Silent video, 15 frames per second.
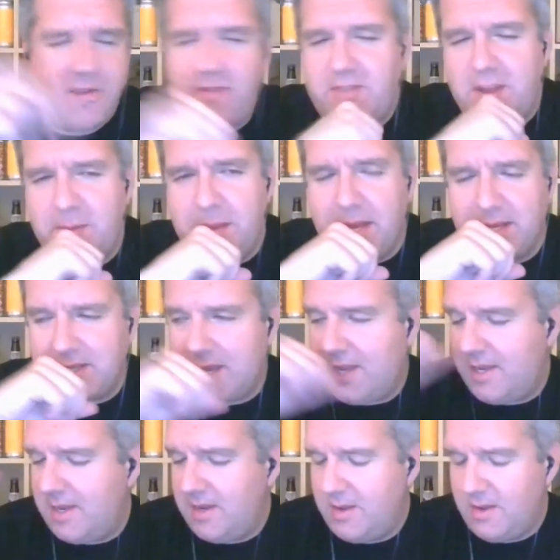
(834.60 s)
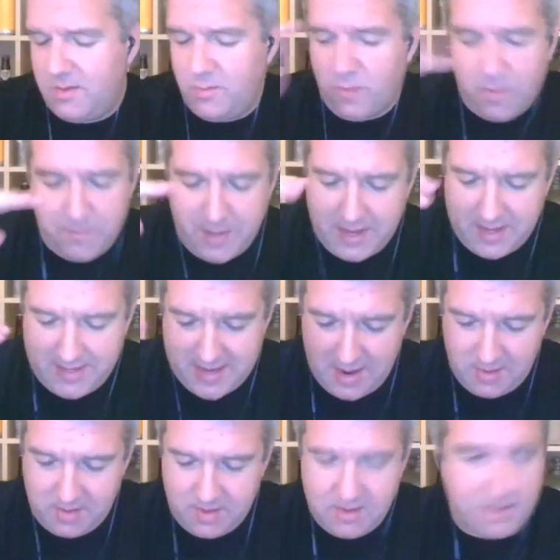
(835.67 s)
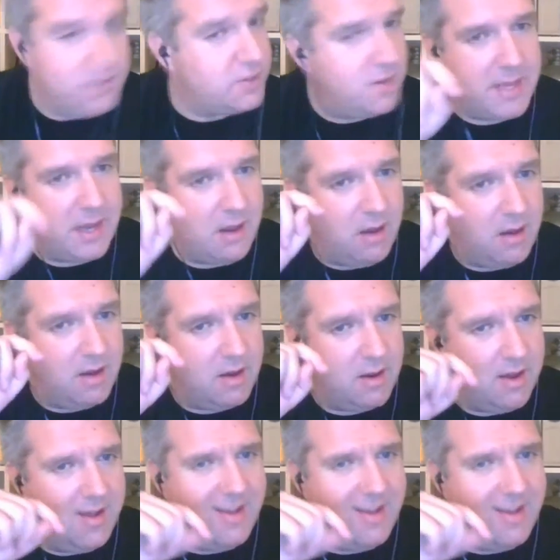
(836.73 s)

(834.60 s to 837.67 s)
Fifteen minutes in, one beer down. It's gonna be a long.